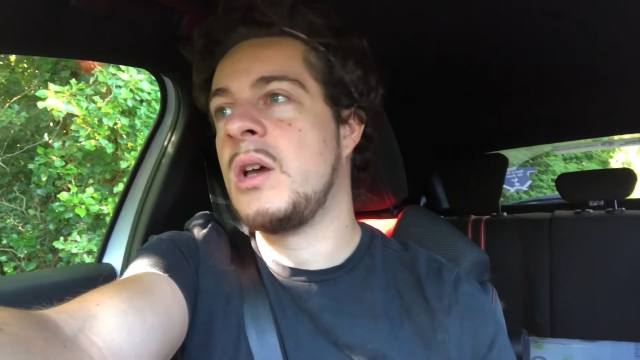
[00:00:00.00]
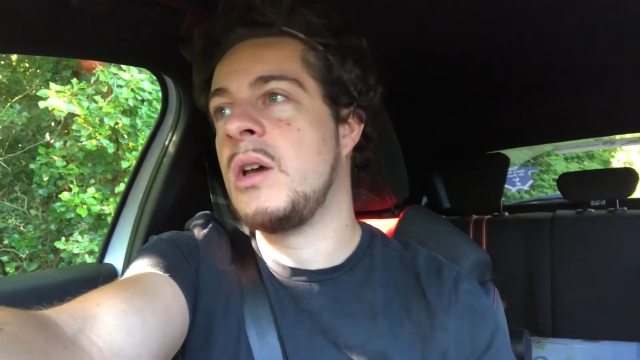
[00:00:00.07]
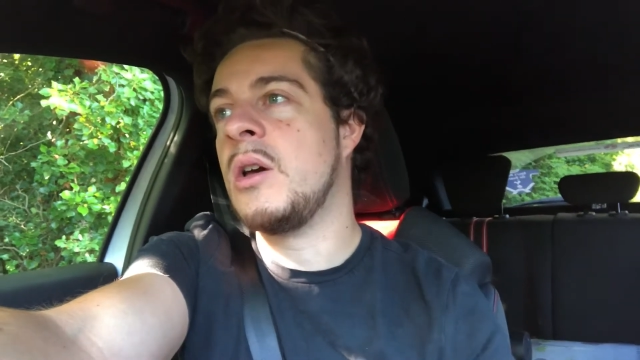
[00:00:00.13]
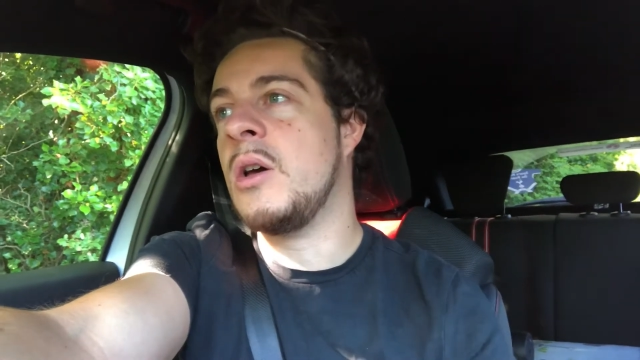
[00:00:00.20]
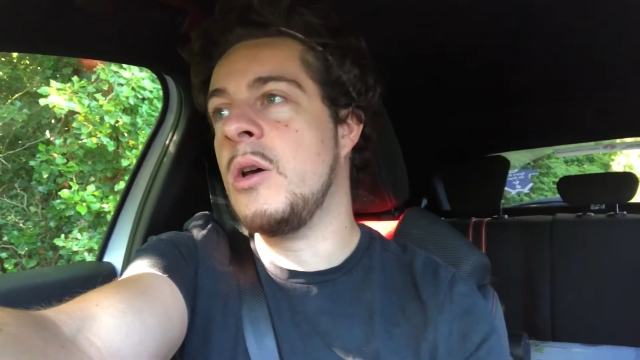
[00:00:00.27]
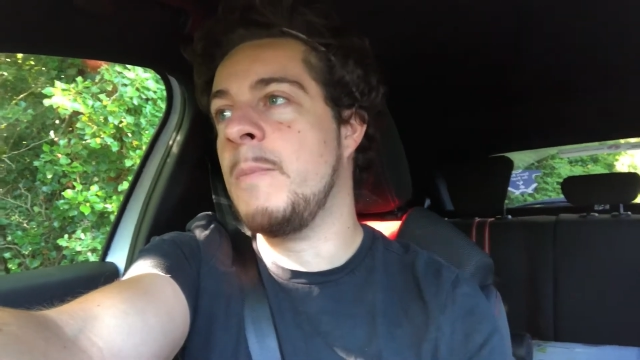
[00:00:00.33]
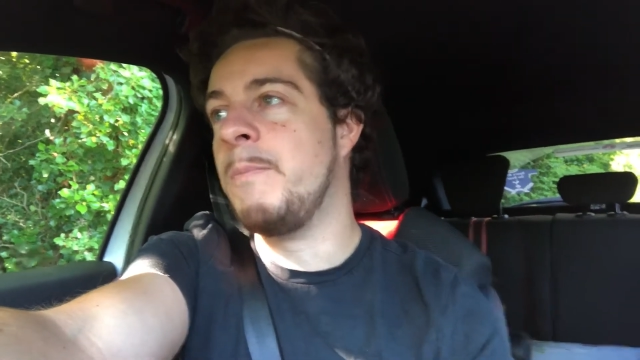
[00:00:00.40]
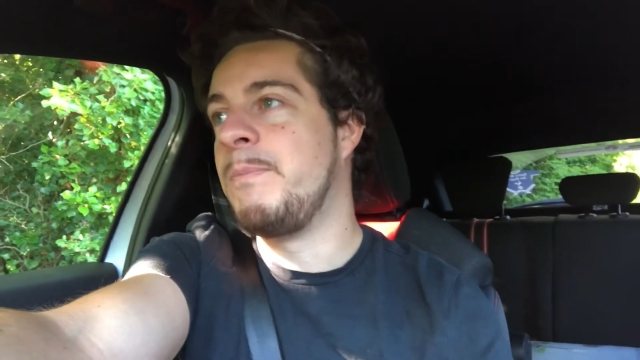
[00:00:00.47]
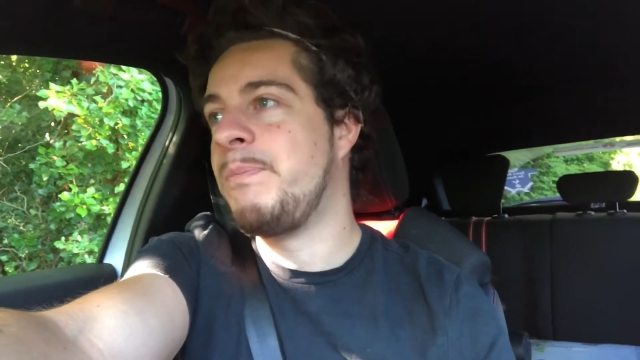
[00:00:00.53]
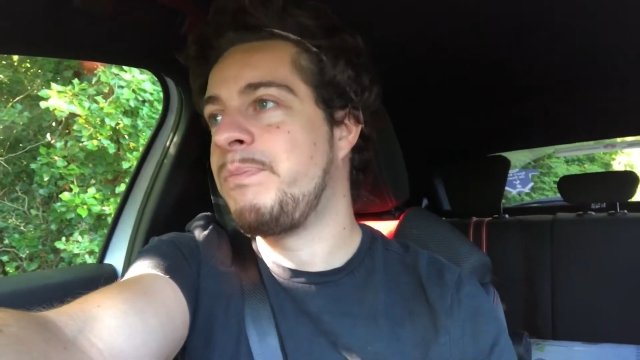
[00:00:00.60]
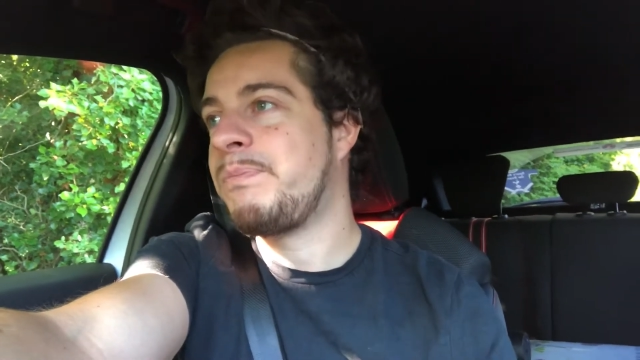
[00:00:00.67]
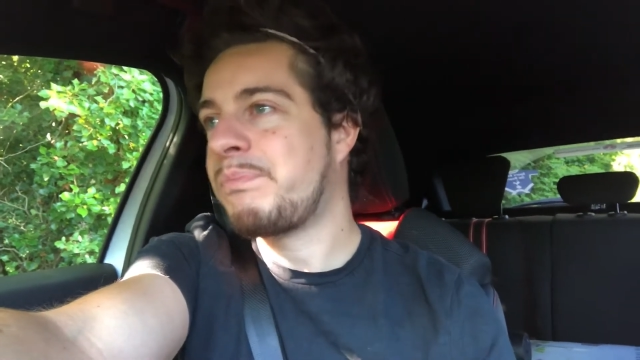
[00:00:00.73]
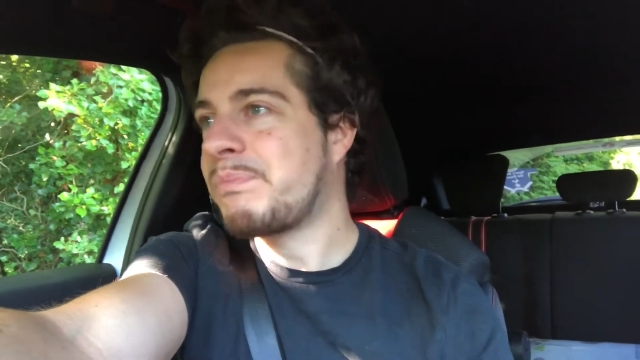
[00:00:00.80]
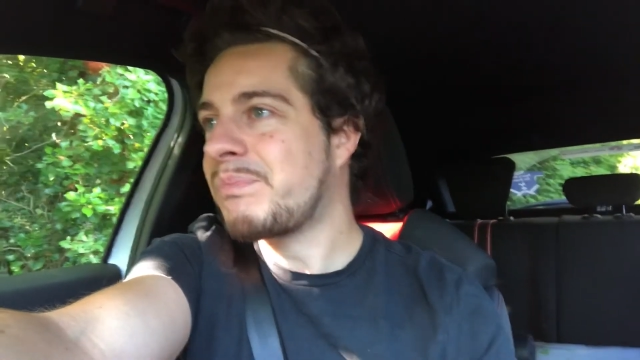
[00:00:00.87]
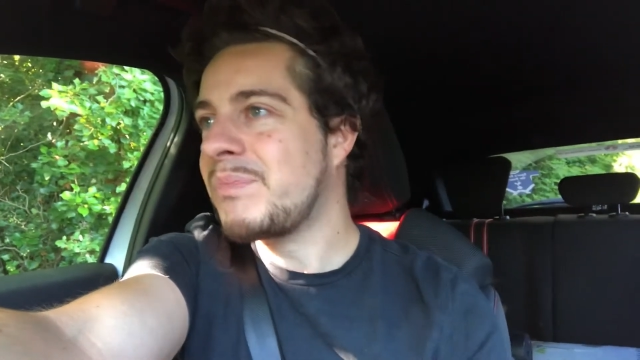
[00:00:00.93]

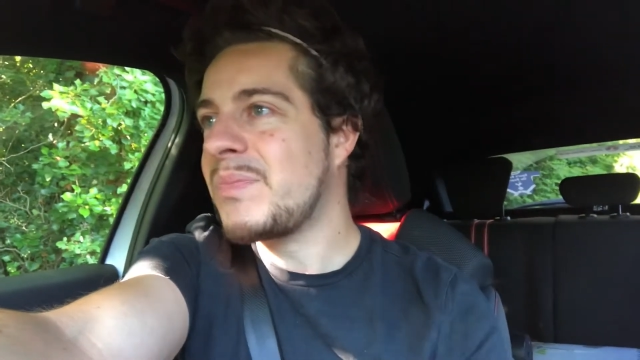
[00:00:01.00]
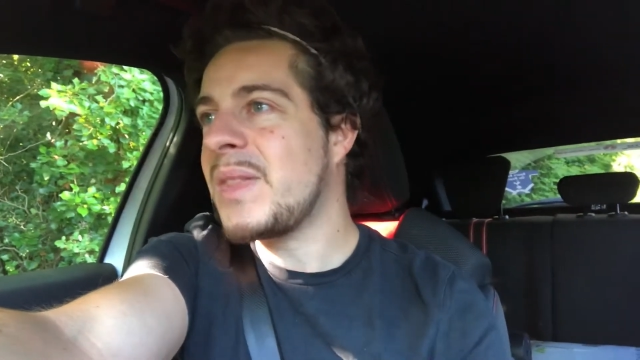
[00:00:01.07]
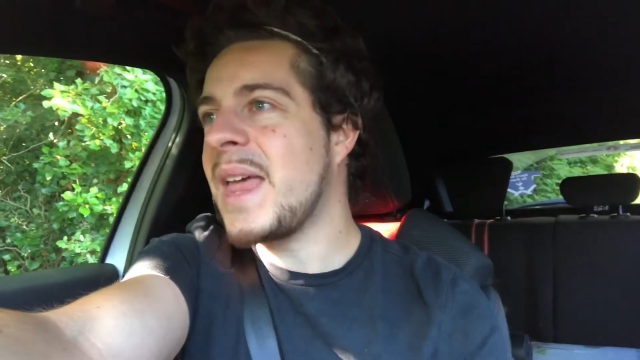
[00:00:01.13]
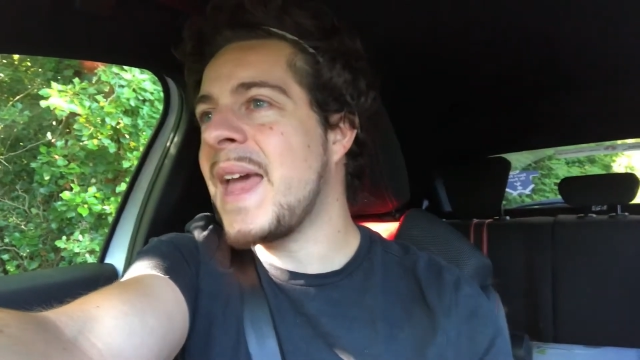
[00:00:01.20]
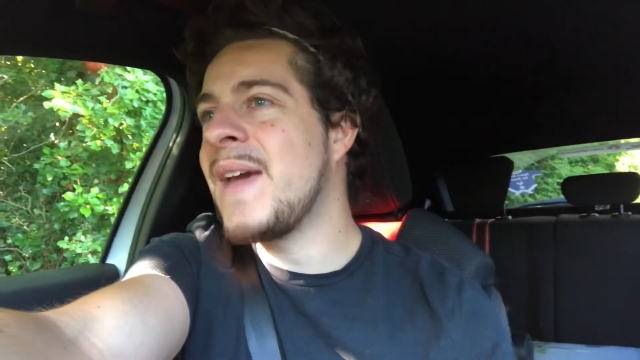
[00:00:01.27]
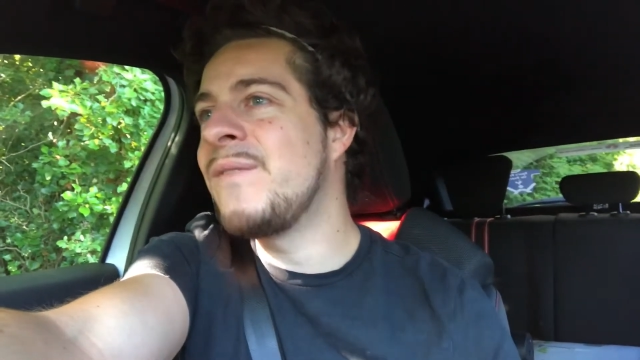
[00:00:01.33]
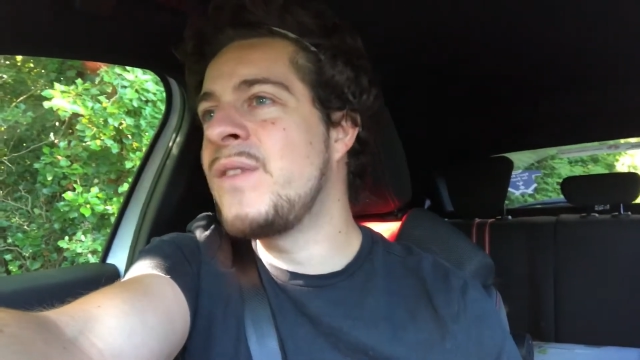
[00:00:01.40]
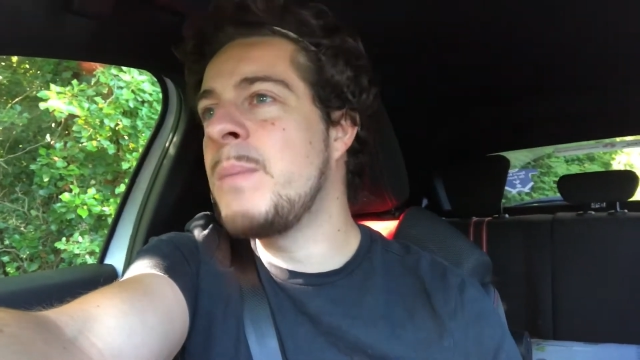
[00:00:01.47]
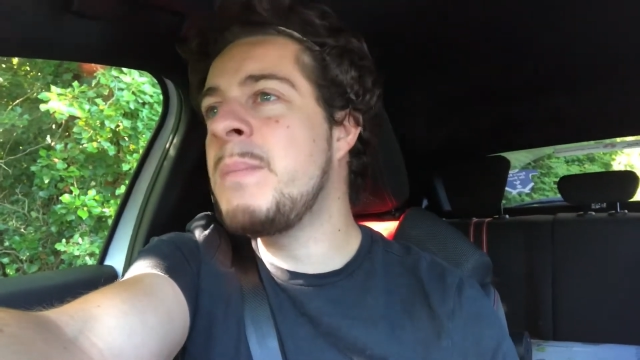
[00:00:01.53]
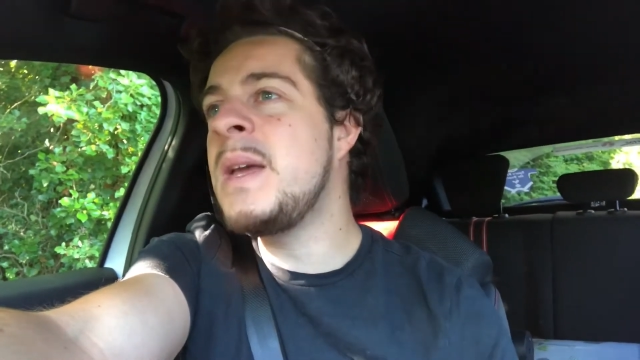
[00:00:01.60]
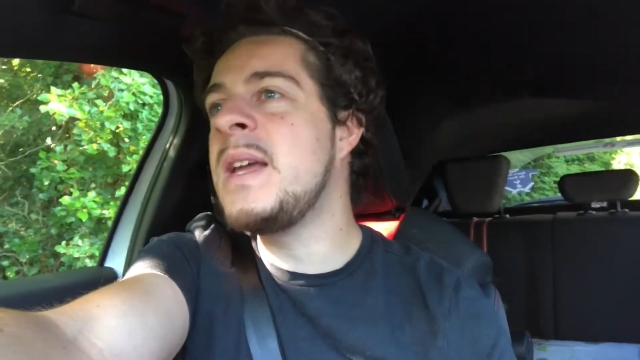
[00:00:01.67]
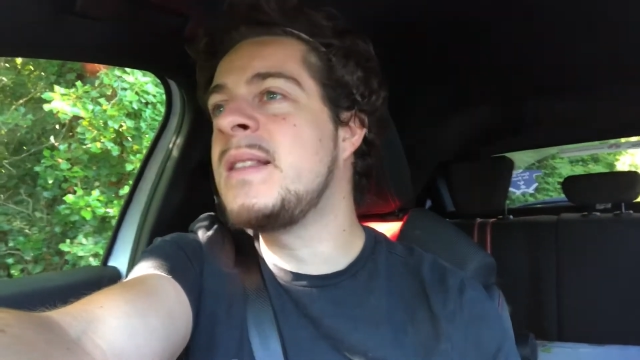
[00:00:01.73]
And for me,